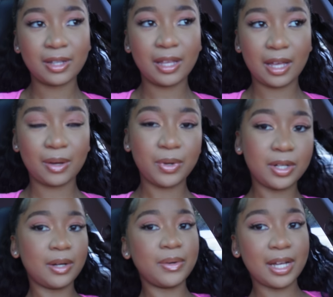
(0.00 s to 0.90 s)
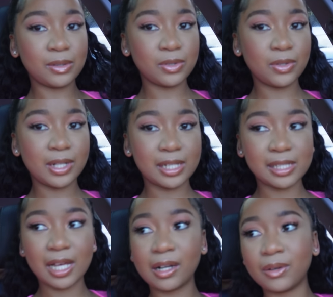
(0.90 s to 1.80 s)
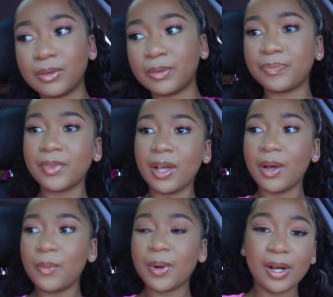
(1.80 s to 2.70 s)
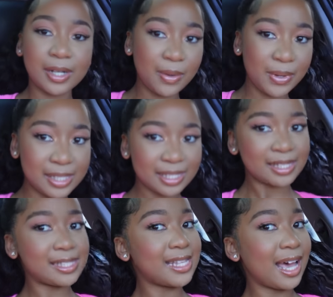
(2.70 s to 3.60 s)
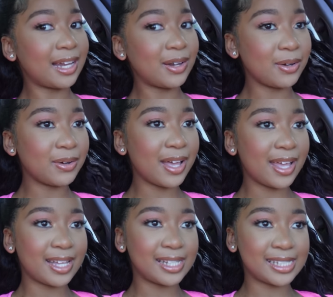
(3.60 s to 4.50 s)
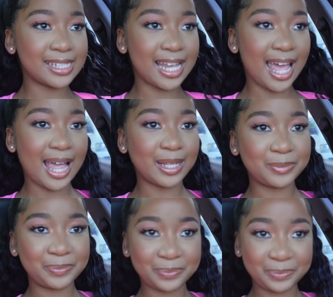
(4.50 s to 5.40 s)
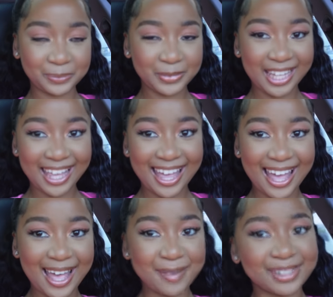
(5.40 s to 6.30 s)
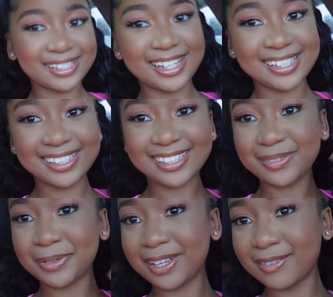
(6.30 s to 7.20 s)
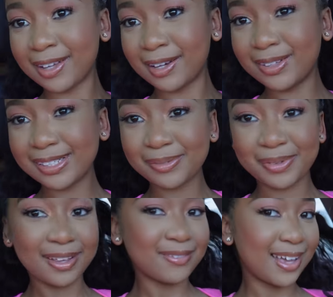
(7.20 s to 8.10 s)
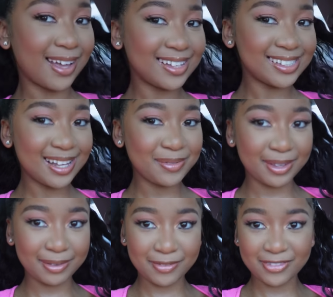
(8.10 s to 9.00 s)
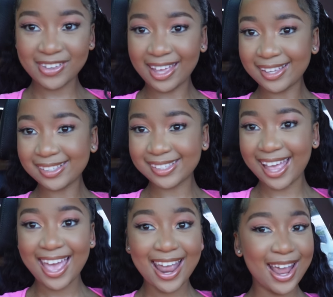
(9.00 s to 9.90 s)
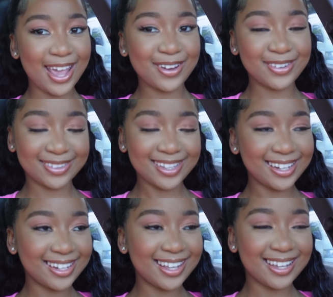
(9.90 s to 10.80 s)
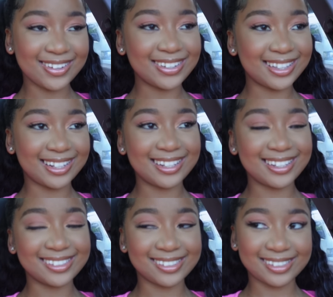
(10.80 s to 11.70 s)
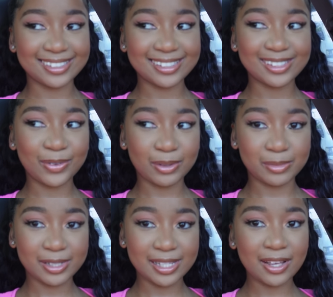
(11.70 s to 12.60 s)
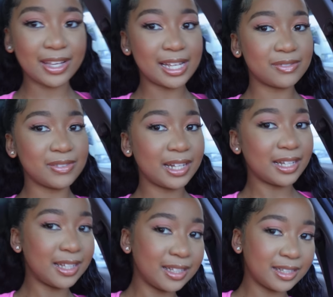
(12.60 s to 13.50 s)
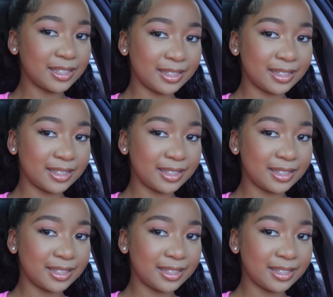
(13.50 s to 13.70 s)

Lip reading: Yeah, we're on our way. I also know it as Silo. We're on our way to the Silo, and I'm excited. We're giving looks. We're giving content. We're giving face. Everything is just scrumptious. How are you guys feeling?